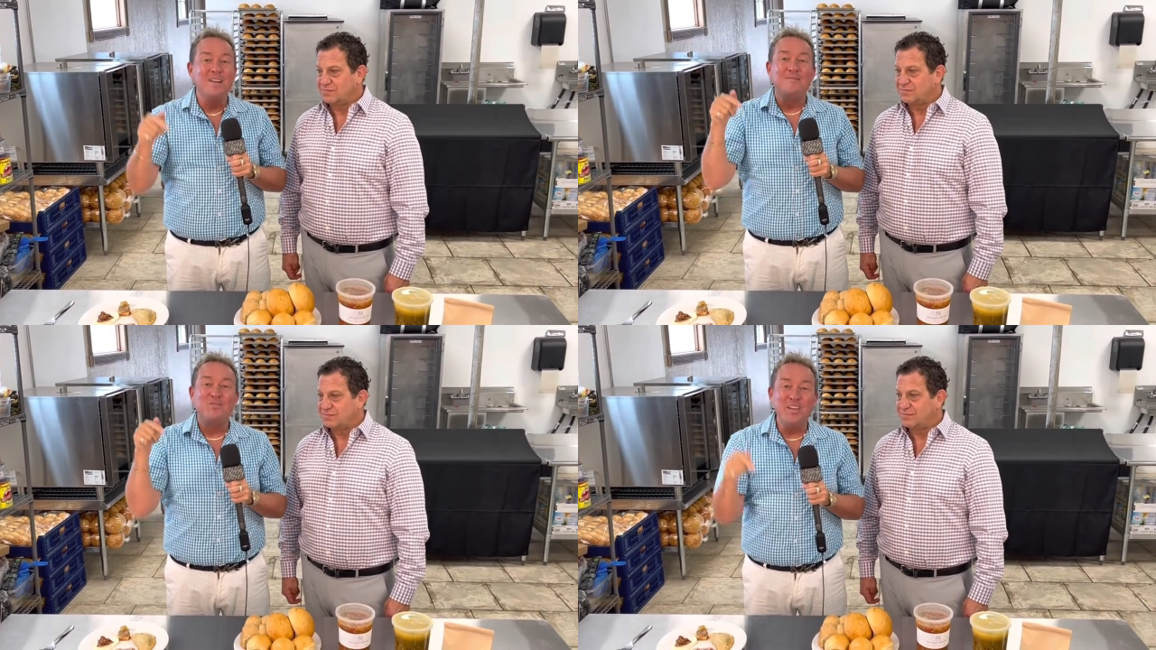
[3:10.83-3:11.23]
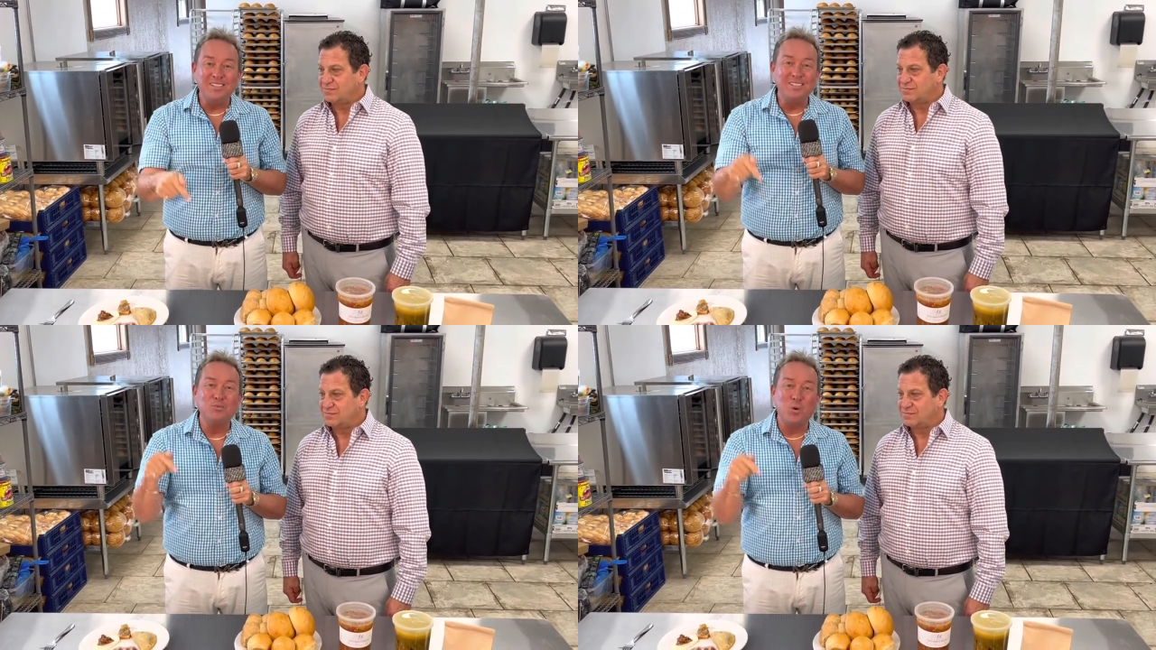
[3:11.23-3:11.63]
Speaker 1: This
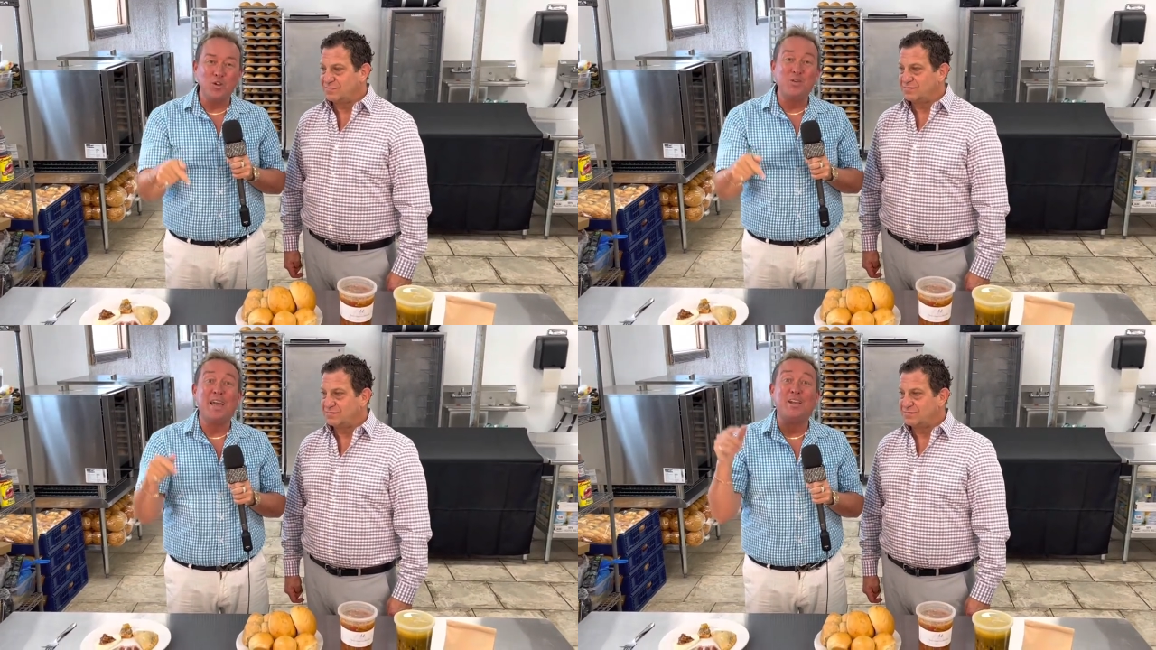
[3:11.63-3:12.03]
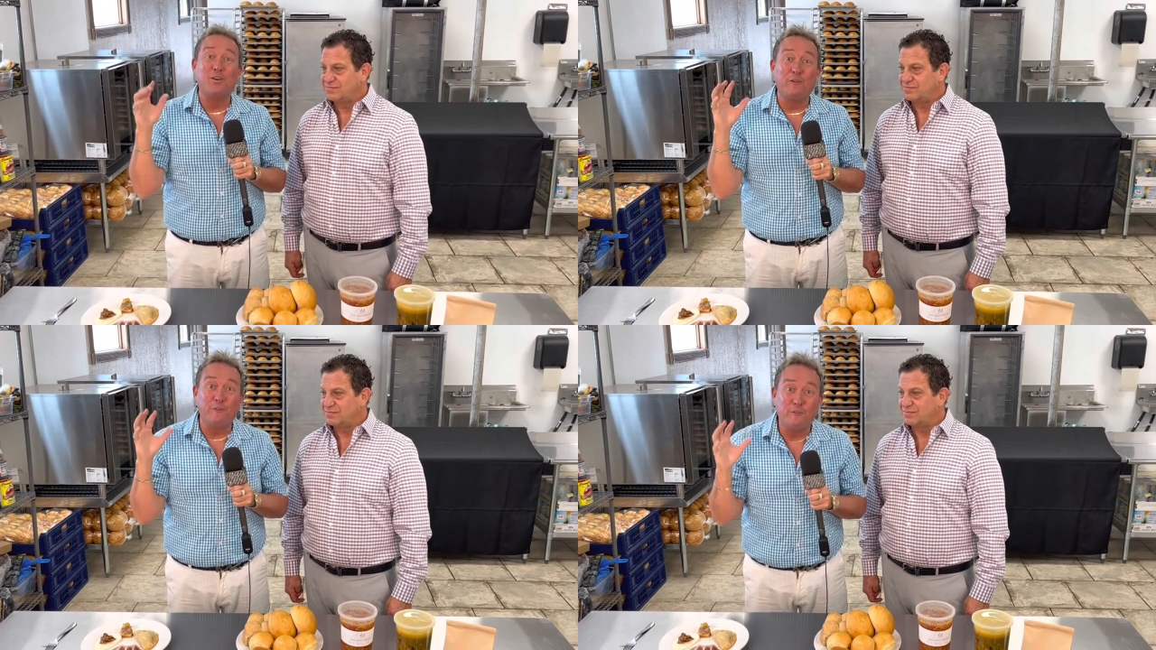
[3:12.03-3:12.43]
is where you get
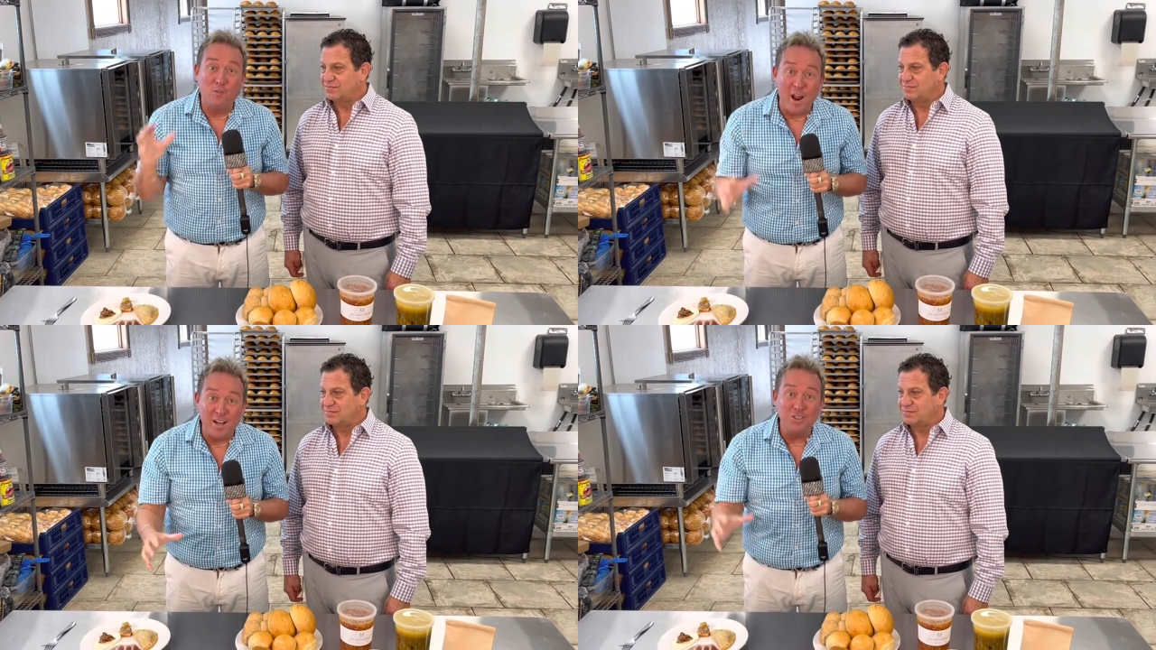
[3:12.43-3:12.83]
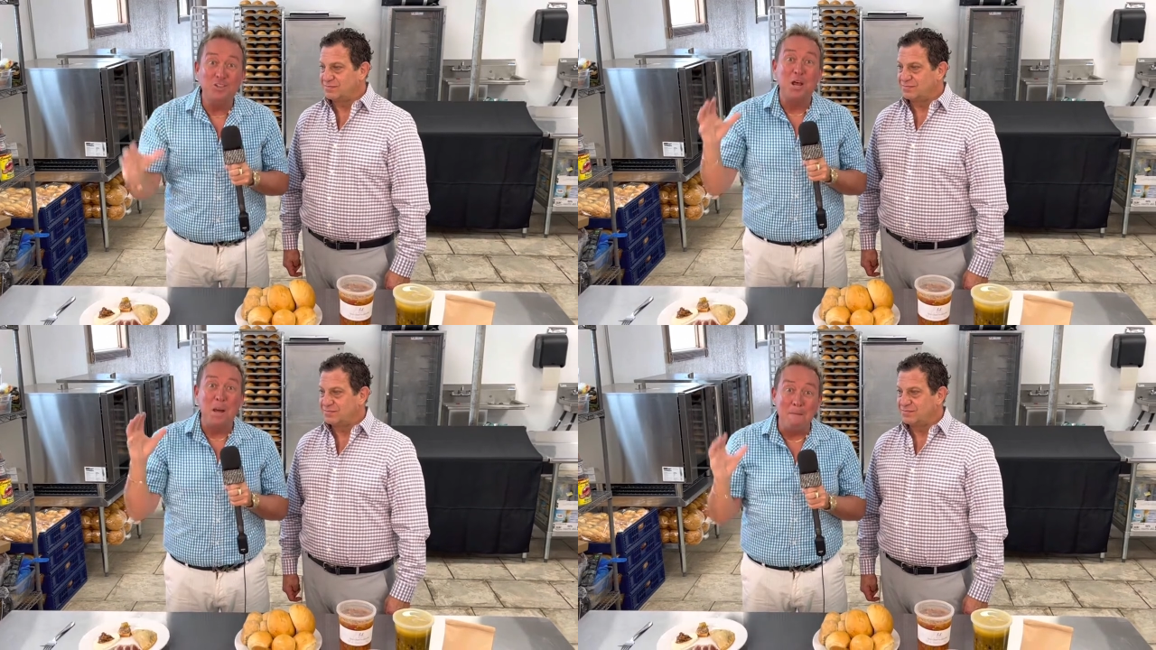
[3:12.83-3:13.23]
your fresh
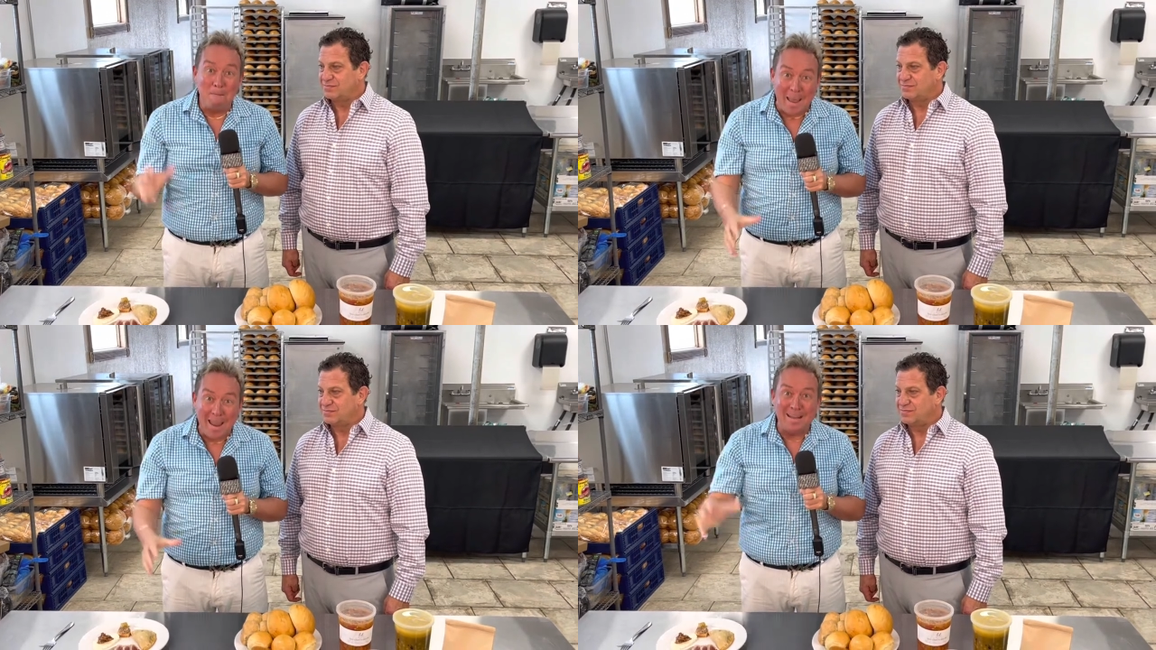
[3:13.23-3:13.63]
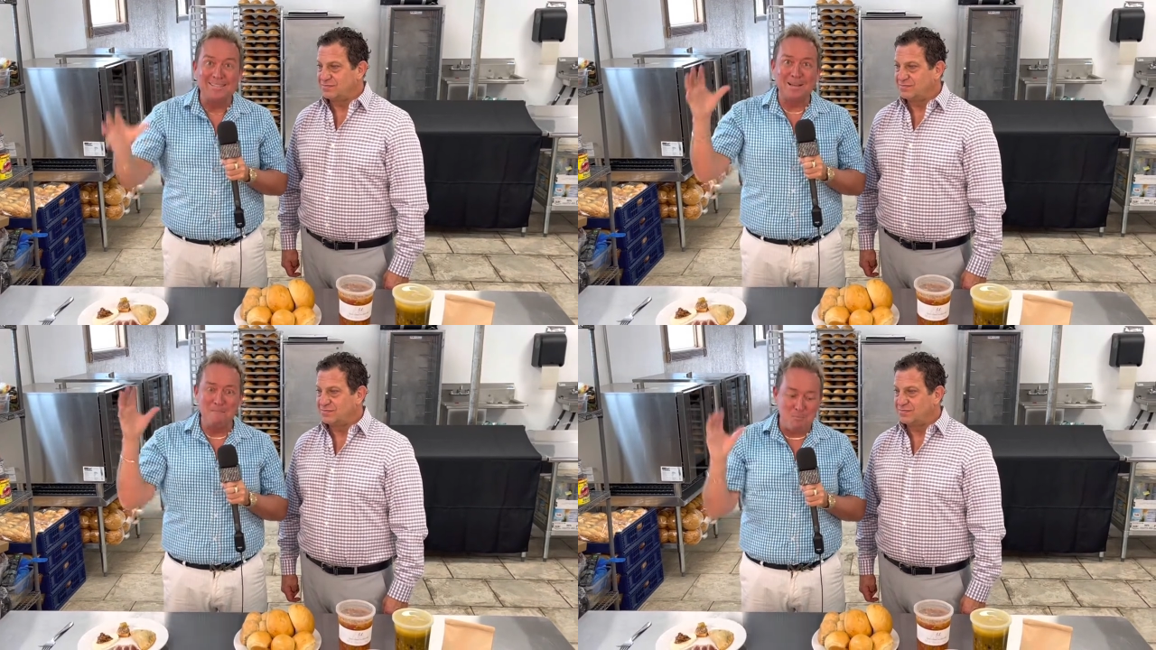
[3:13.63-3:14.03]
baked
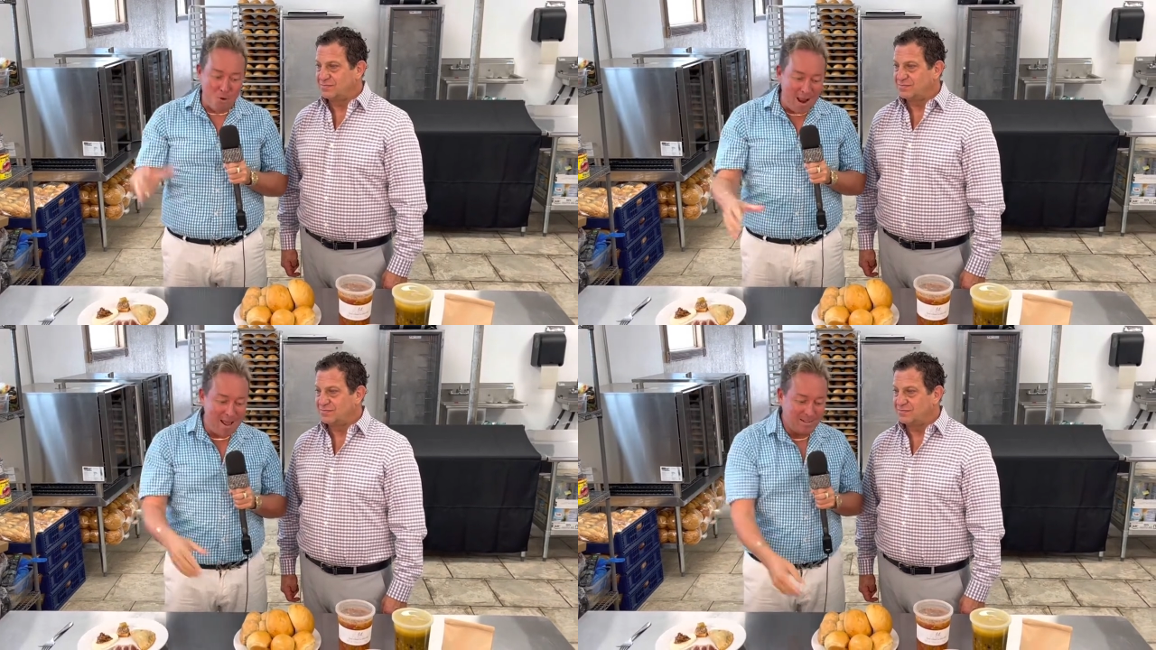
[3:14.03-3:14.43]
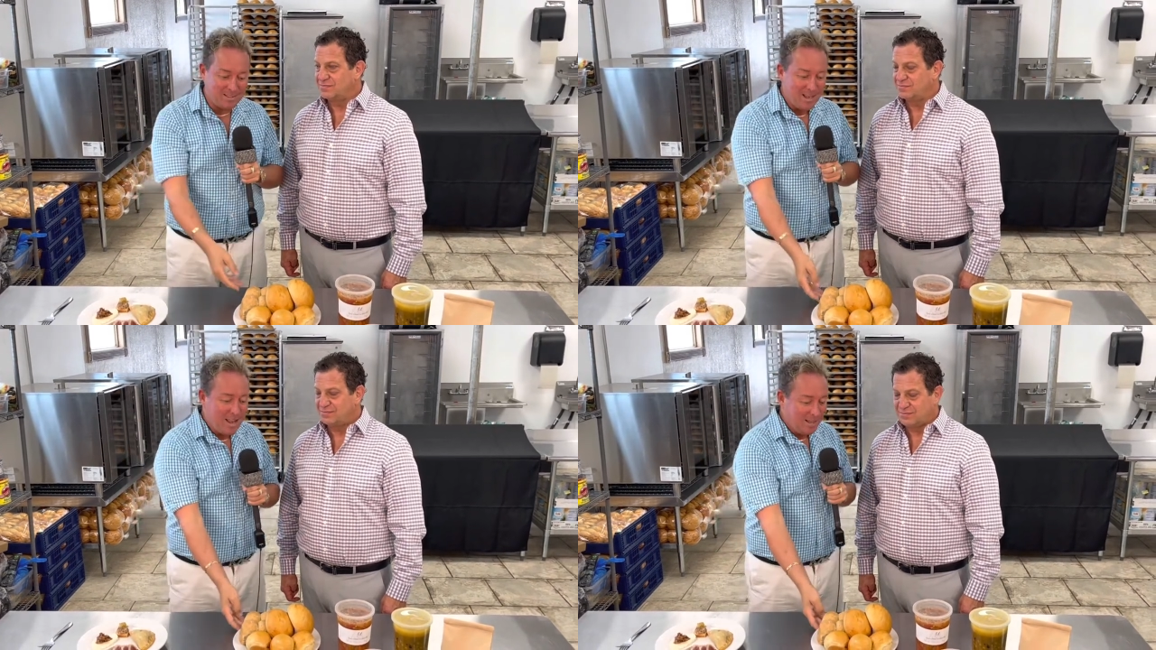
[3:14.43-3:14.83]
breads.
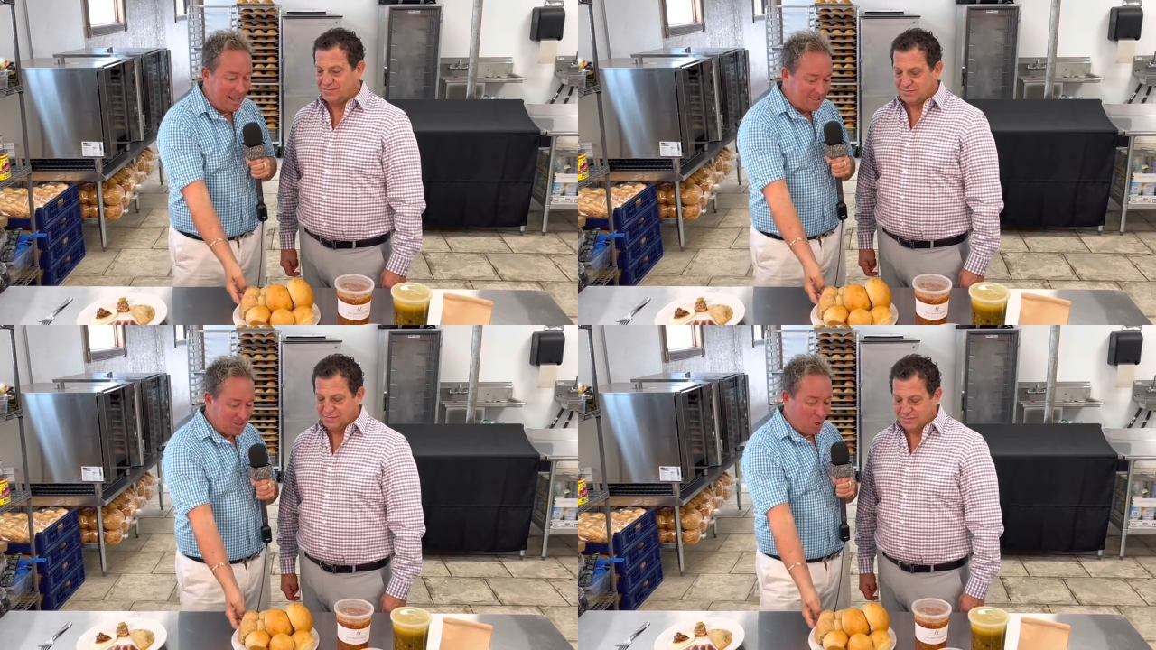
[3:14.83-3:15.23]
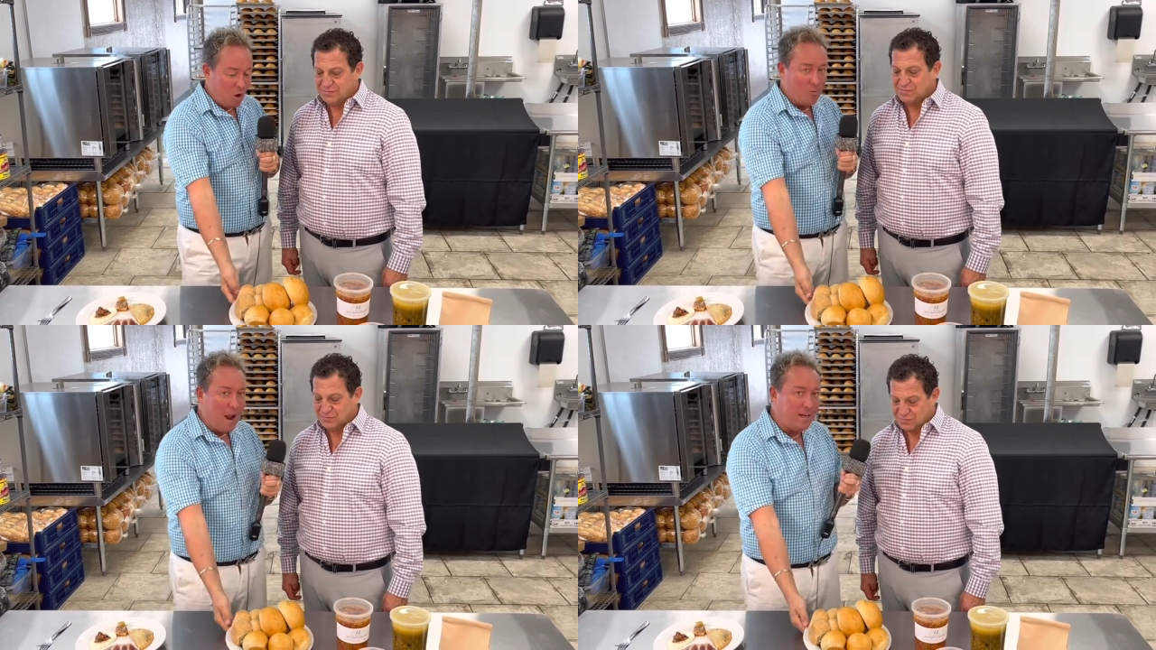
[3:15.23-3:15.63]
Let's start right